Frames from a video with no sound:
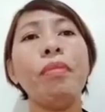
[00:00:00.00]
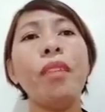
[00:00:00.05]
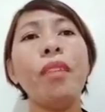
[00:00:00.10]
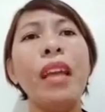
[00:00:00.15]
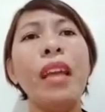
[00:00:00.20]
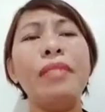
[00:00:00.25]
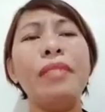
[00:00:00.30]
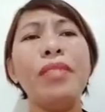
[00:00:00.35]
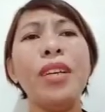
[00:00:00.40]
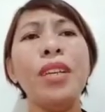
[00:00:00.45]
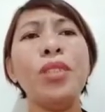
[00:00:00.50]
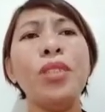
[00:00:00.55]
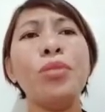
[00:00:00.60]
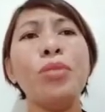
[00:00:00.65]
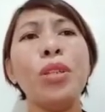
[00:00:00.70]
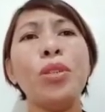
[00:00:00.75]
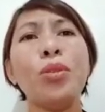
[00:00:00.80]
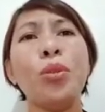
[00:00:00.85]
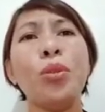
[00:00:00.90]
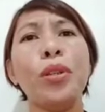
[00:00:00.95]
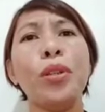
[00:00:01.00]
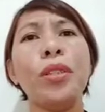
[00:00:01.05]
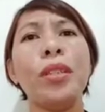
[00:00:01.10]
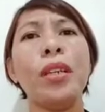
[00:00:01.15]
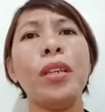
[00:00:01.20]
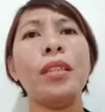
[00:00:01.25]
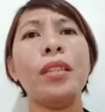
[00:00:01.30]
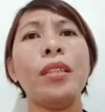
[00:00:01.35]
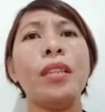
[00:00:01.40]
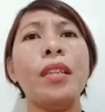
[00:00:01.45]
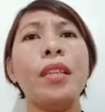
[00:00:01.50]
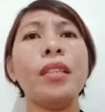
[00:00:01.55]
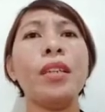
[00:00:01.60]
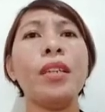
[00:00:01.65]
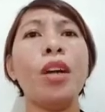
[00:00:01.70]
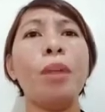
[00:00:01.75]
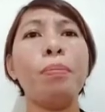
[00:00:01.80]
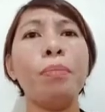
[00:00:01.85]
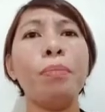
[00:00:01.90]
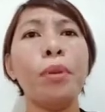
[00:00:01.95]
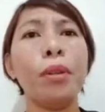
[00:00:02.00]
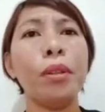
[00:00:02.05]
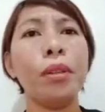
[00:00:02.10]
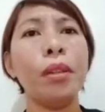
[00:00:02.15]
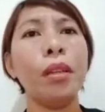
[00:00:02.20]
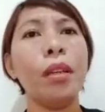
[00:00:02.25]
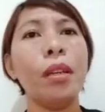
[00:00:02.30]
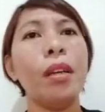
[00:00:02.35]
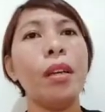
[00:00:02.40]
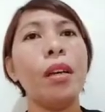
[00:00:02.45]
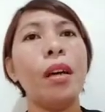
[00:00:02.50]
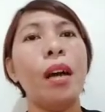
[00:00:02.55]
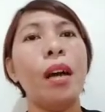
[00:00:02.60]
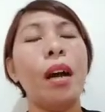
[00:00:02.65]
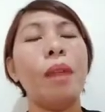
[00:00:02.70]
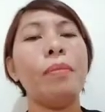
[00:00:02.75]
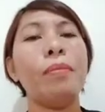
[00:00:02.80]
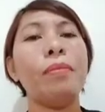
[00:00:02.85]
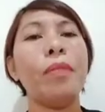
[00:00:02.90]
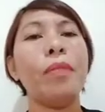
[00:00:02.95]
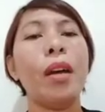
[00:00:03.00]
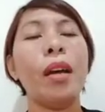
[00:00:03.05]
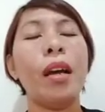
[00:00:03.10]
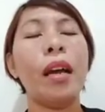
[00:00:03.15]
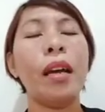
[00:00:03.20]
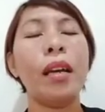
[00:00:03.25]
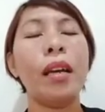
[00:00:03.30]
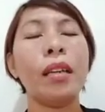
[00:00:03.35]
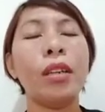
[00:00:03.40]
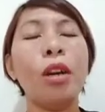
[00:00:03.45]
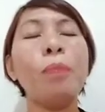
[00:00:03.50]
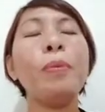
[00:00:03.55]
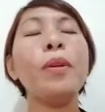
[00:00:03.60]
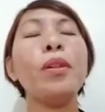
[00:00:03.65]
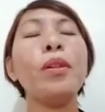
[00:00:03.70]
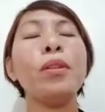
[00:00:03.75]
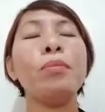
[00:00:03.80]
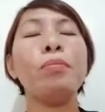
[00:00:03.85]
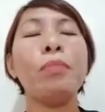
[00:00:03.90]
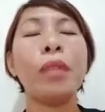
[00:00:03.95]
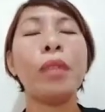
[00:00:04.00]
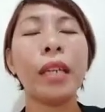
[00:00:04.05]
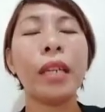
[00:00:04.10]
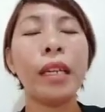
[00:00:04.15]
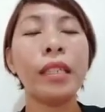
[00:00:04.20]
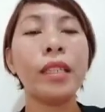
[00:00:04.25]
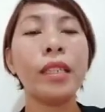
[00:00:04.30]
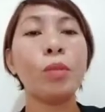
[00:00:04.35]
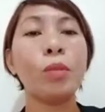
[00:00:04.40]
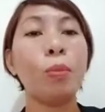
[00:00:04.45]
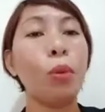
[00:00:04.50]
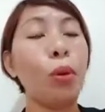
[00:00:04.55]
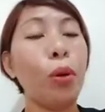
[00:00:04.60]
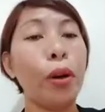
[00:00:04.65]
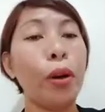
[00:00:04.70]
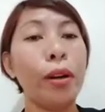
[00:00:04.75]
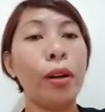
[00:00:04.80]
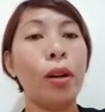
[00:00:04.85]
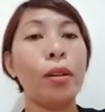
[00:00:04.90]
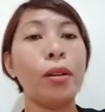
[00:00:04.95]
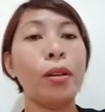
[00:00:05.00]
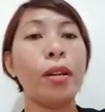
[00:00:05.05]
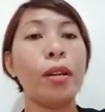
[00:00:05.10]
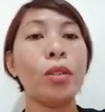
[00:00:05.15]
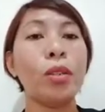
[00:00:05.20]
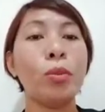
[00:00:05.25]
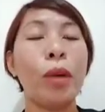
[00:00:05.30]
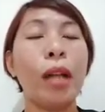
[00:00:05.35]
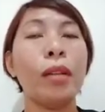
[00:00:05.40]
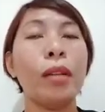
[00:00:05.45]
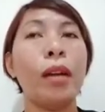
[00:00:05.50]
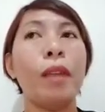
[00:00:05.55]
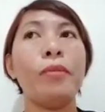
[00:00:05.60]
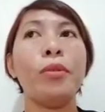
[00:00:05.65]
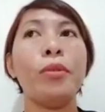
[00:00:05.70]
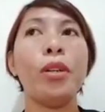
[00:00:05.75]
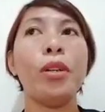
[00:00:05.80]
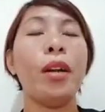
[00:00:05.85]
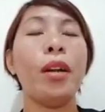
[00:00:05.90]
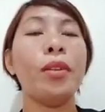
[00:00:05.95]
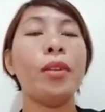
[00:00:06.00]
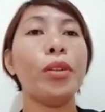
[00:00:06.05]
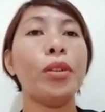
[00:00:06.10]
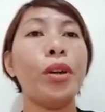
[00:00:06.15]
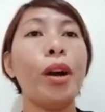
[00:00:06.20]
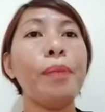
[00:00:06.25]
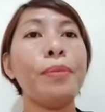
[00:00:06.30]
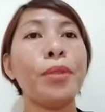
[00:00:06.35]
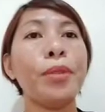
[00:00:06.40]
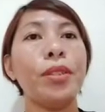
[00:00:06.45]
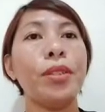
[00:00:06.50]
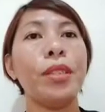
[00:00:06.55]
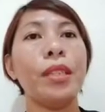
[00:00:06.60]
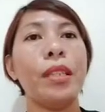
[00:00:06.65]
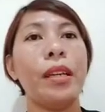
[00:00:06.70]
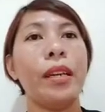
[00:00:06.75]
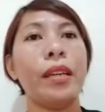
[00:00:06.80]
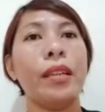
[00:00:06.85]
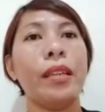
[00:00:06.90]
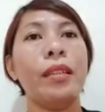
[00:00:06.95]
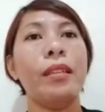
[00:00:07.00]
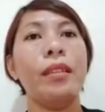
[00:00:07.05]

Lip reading: as a couple can explore as well for other options like